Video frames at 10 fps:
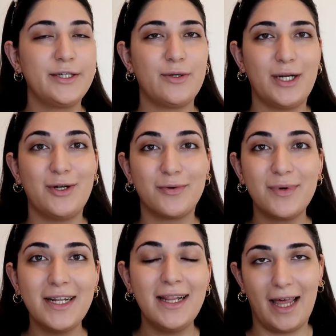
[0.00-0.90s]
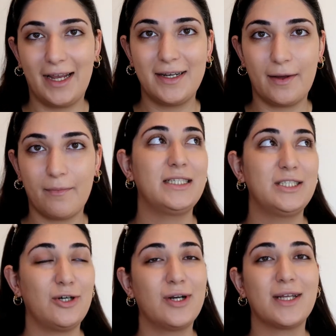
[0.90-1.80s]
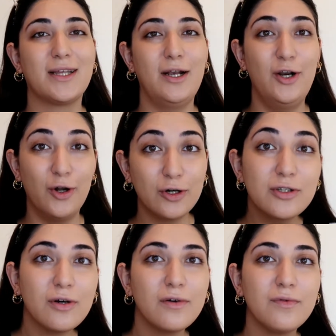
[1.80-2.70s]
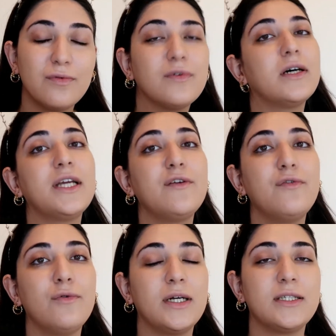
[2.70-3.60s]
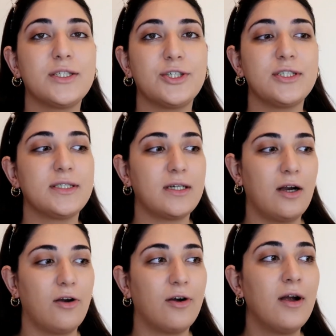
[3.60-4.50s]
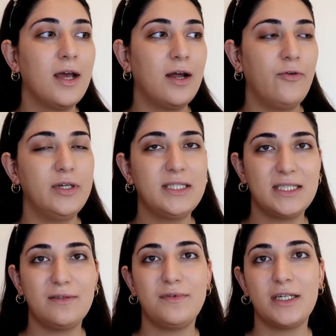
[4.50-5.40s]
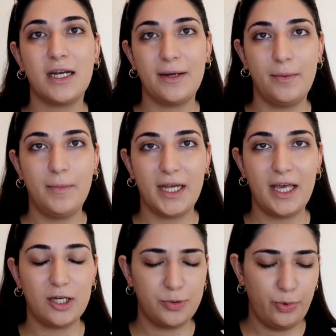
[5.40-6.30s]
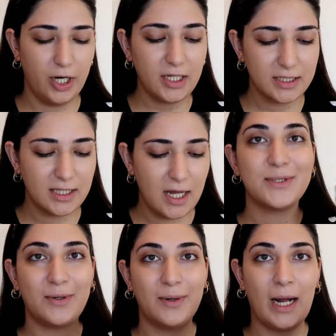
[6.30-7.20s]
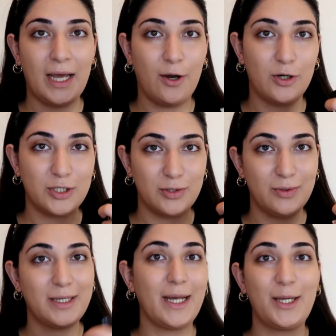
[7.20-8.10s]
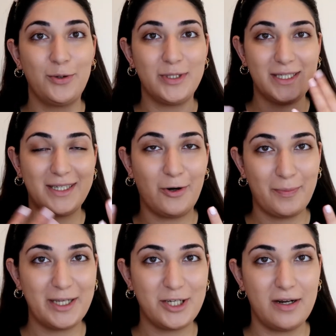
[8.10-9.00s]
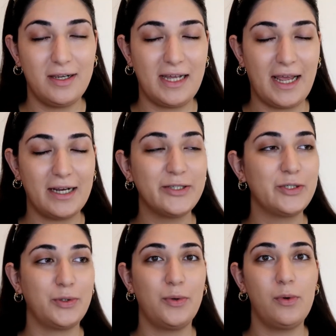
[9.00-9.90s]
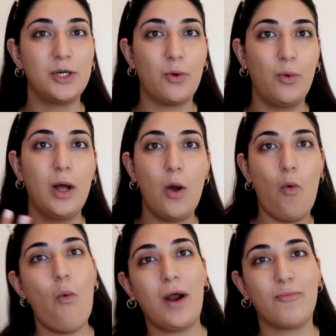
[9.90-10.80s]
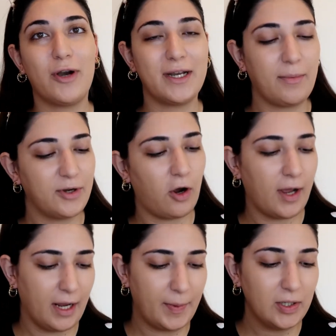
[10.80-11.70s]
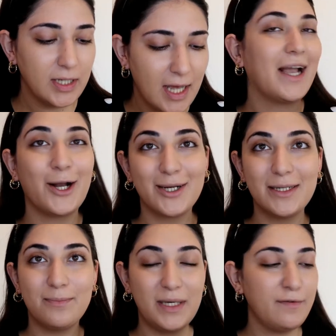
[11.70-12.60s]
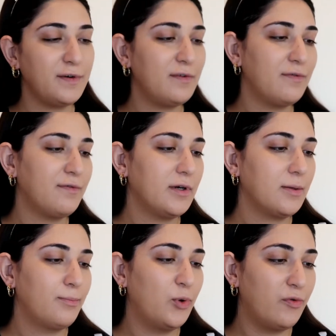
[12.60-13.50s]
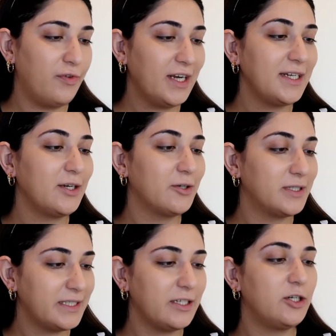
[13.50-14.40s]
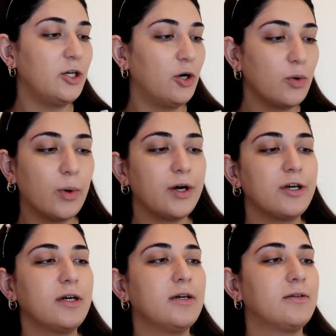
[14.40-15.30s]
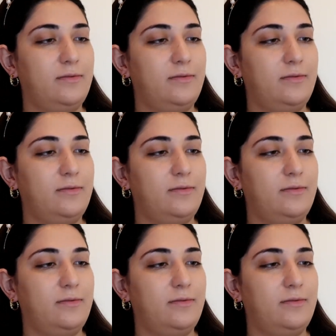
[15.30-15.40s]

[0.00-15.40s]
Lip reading: so I don't really like them. I saw that a lot of influencers are receiving Il Makiage products, so I also can use it on my channel again, so you will know what brand I'm talking about. I got the BFF Perfecting Concealer Longwear